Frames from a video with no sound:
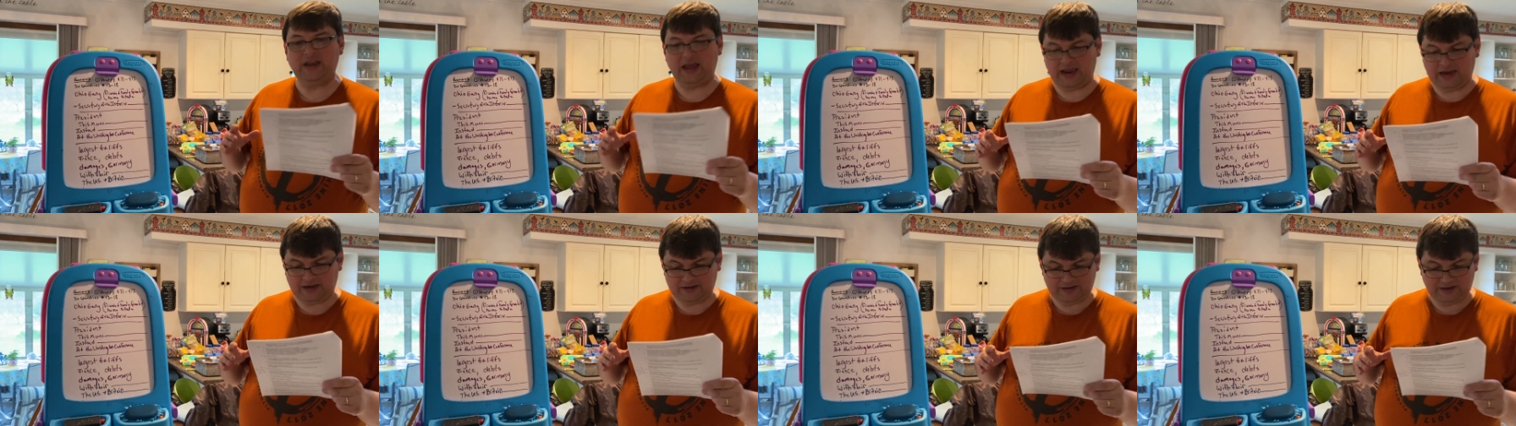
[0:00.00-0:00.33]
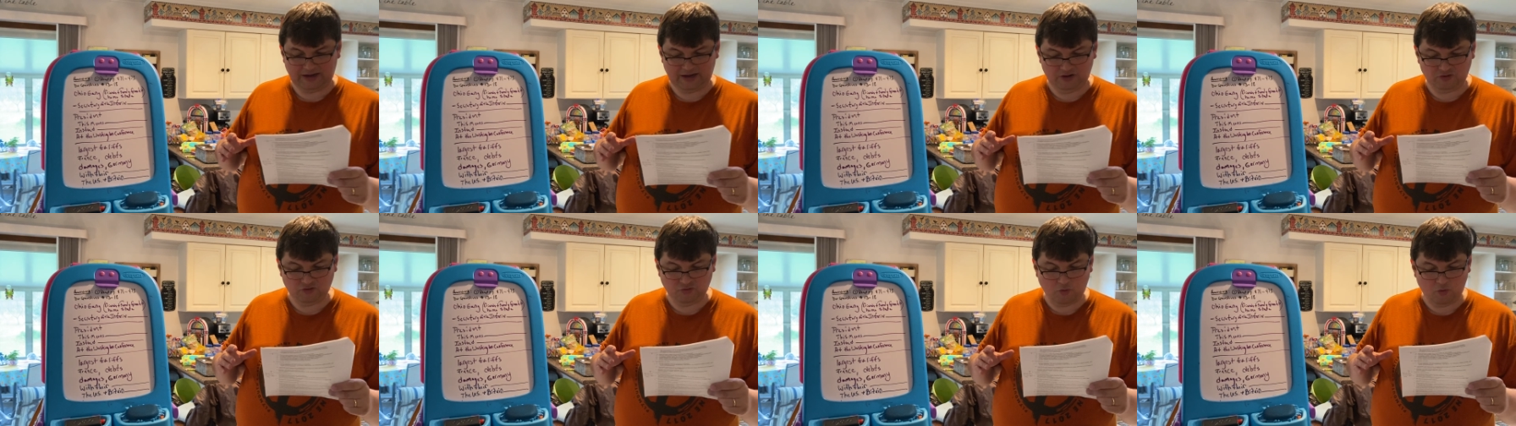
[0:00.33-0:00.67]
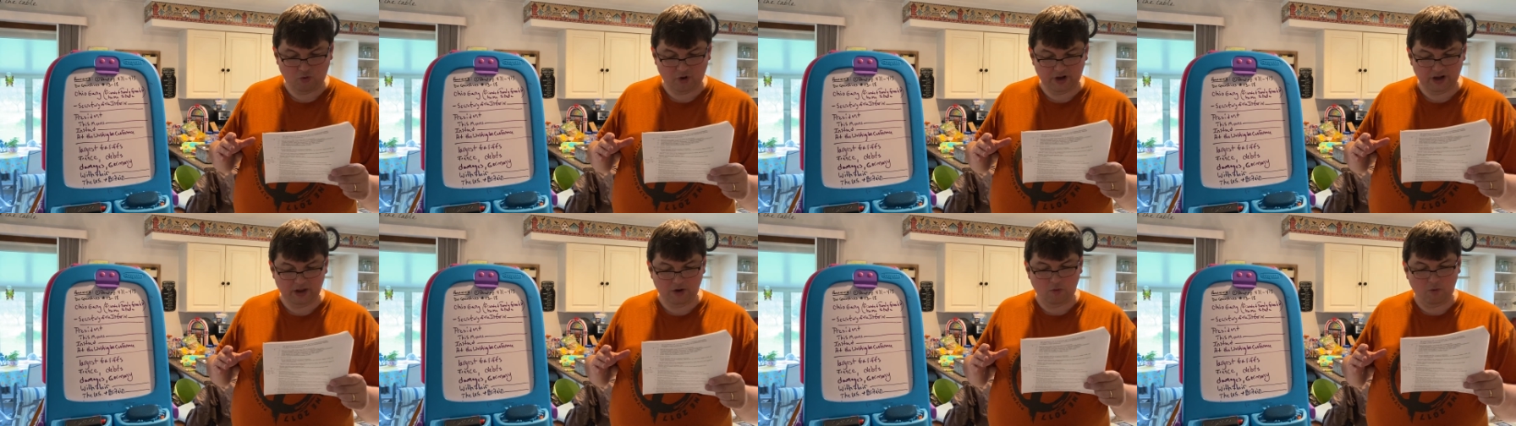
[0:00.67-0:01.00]

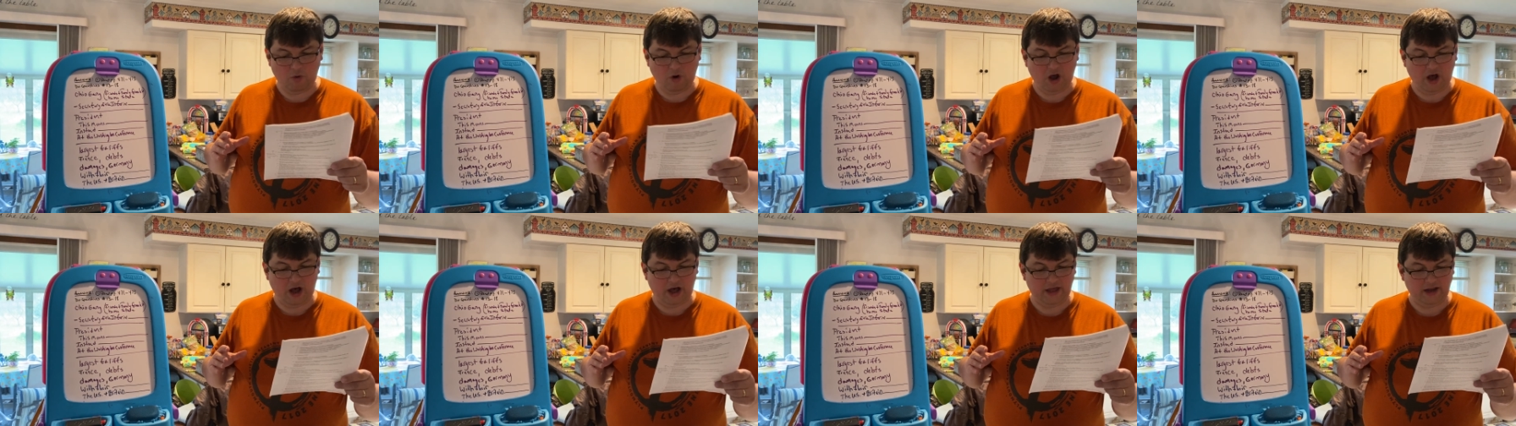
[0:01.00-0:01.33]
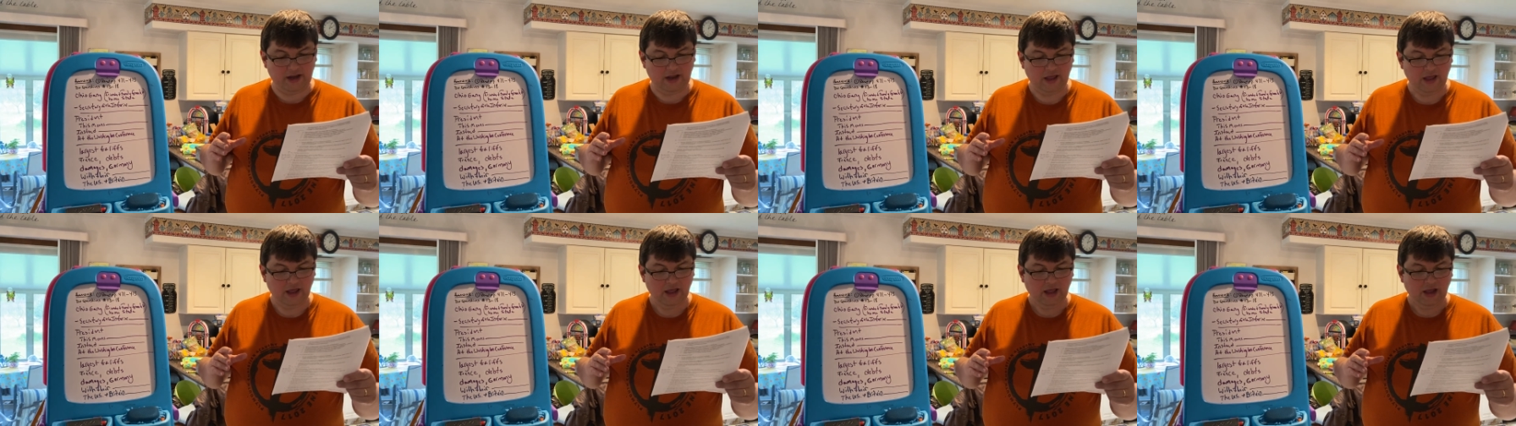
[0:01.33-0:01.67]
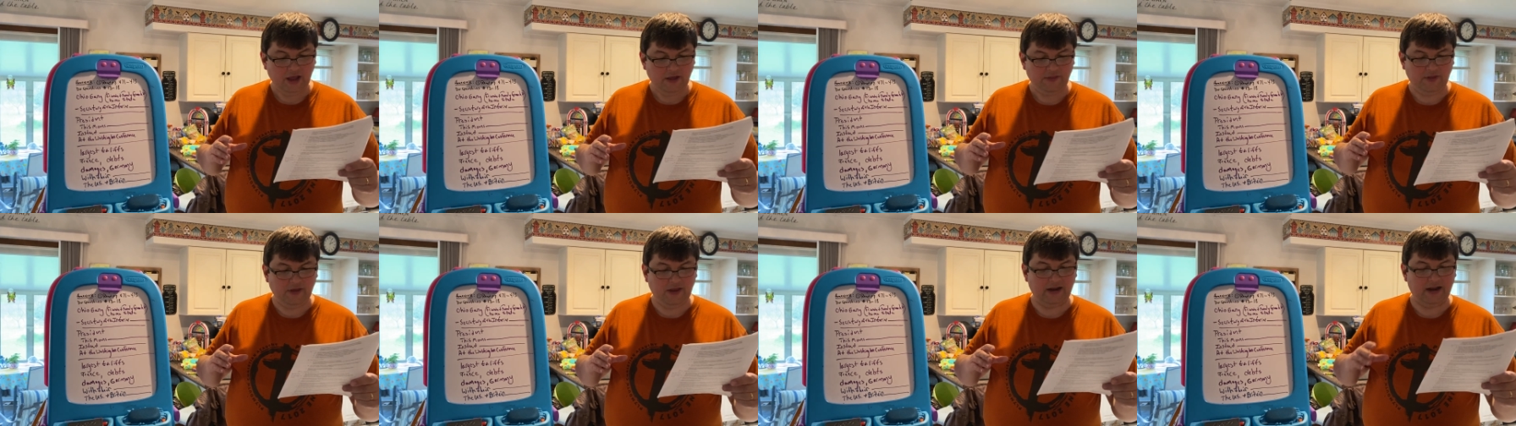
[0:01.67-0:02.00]
1921,
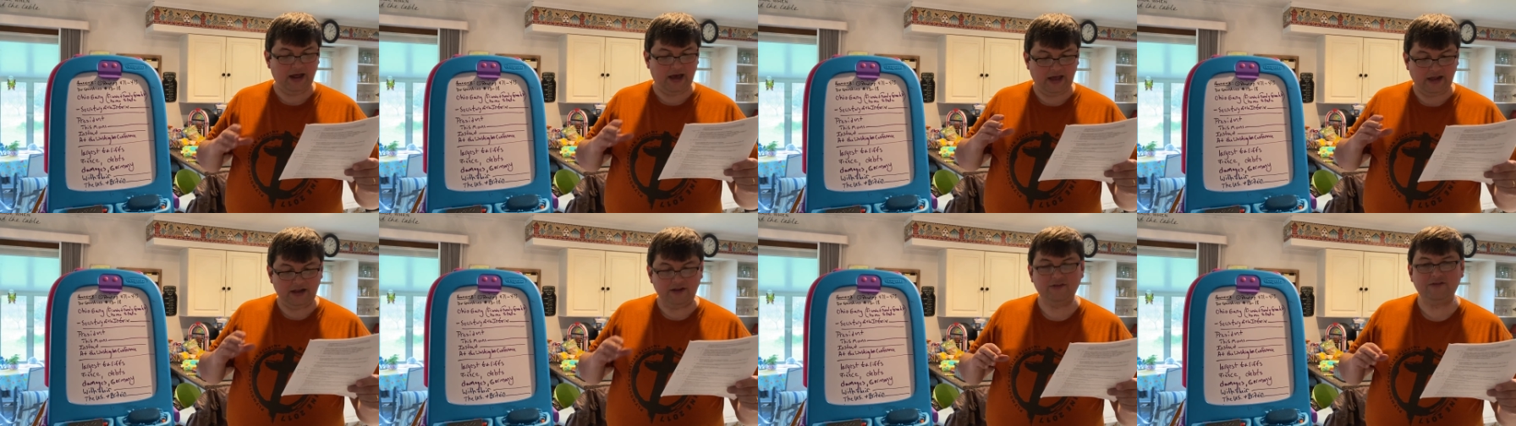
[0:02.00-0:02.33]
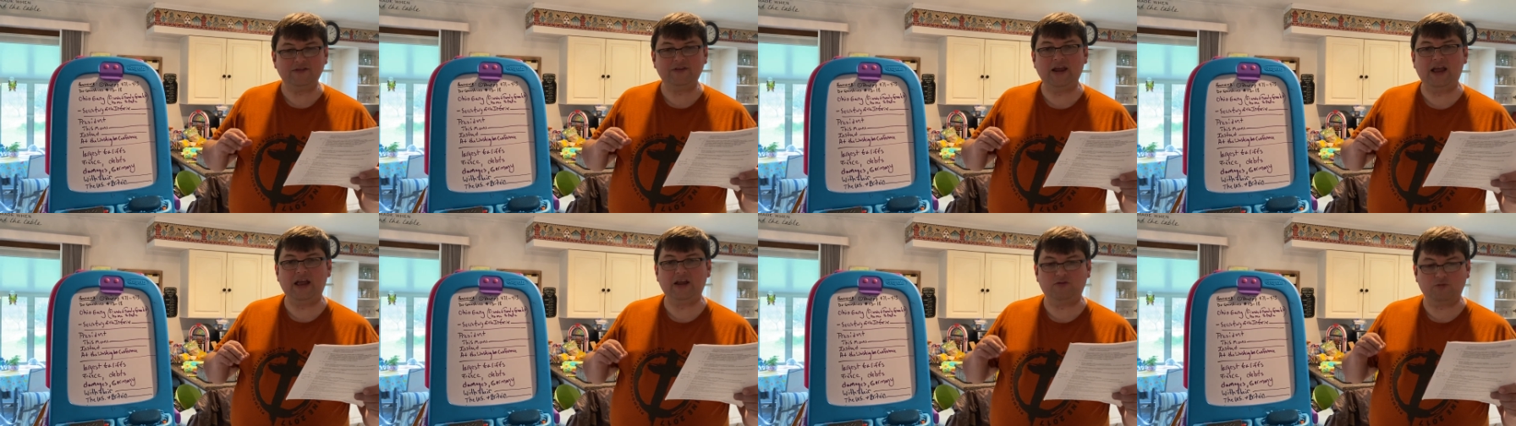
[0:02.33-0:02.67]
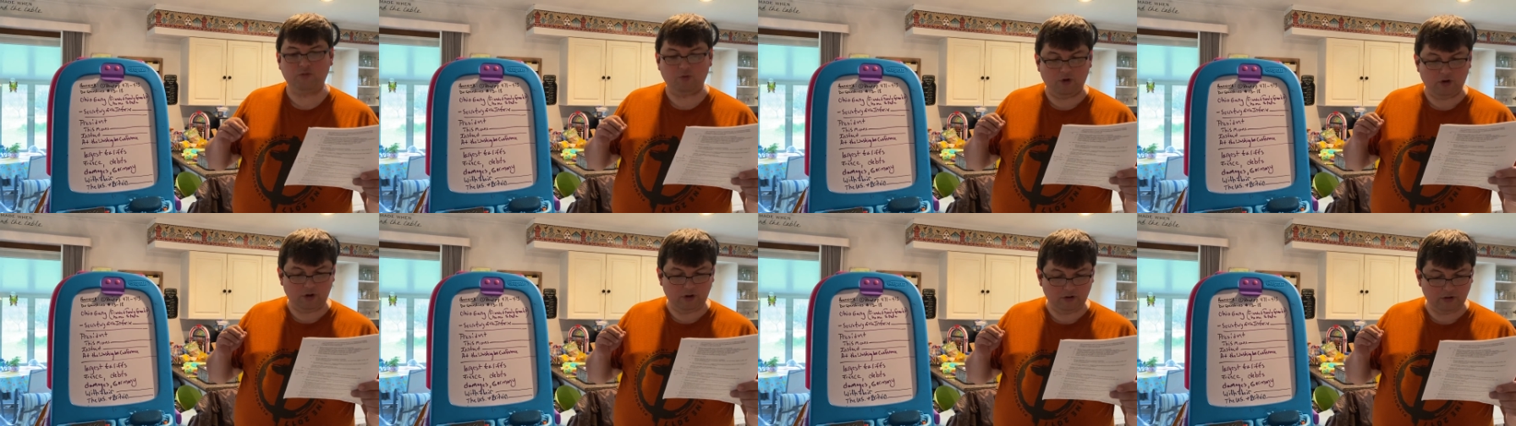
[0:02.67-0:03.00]
the United
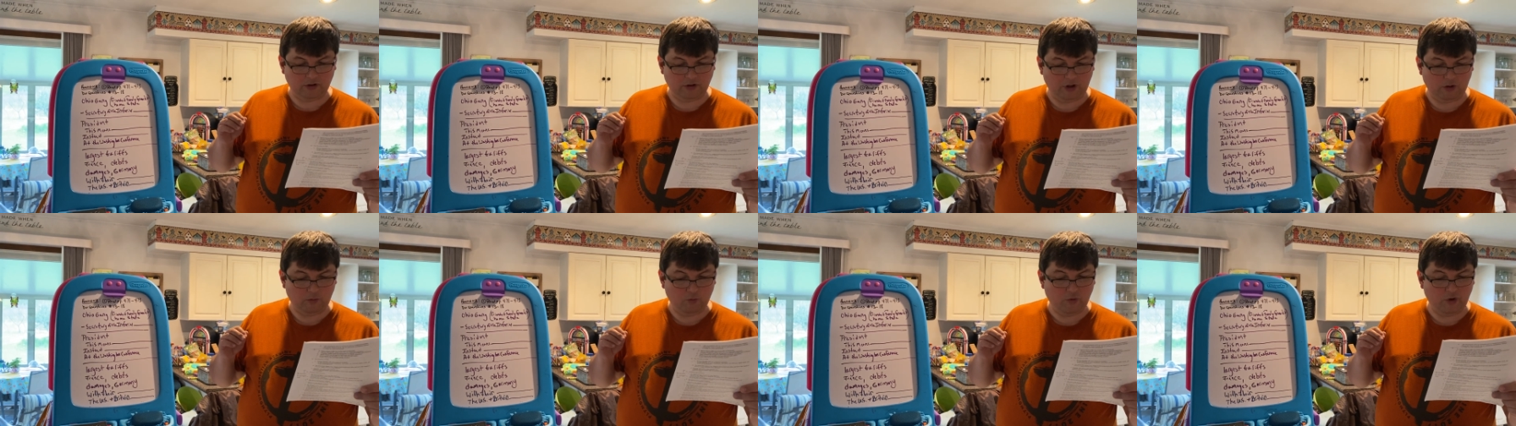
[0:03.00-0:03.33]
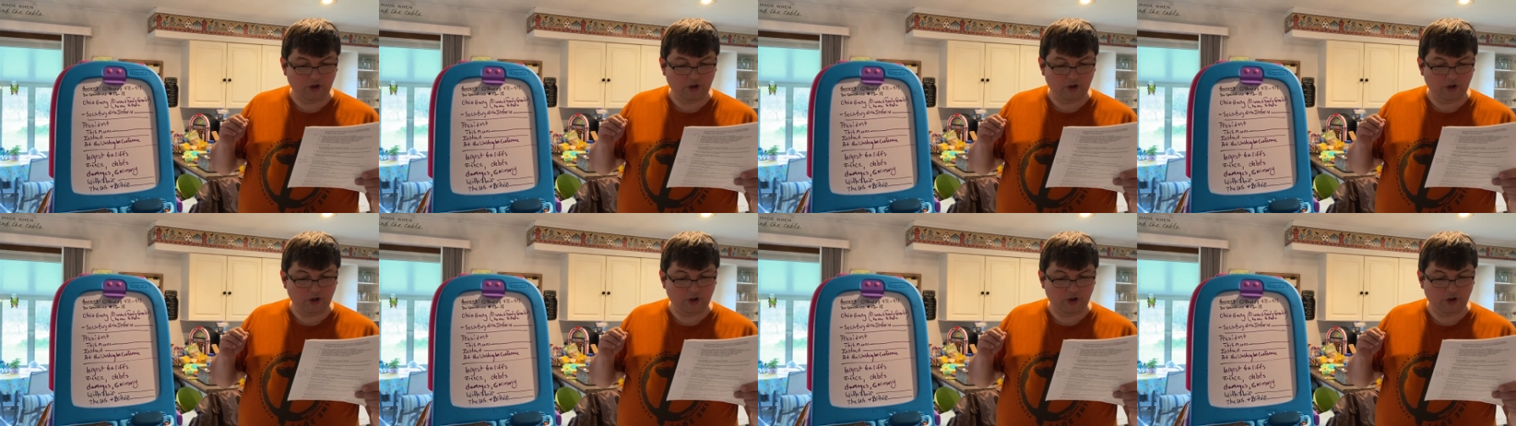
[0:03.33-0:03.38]
States will